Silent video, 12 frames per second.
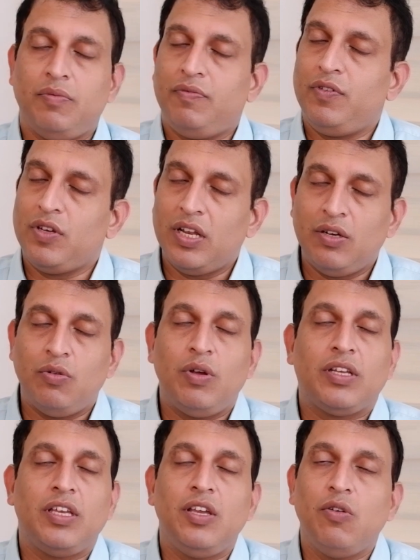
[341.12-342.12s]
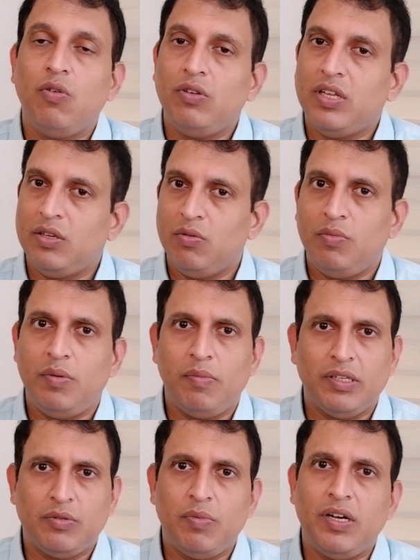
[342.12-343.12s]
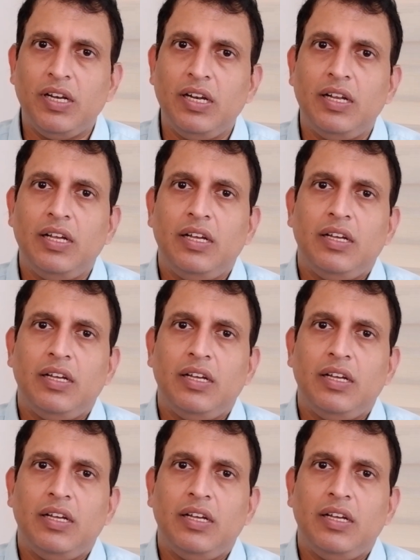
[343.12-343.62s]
if you can do a keyhole, that would be much better.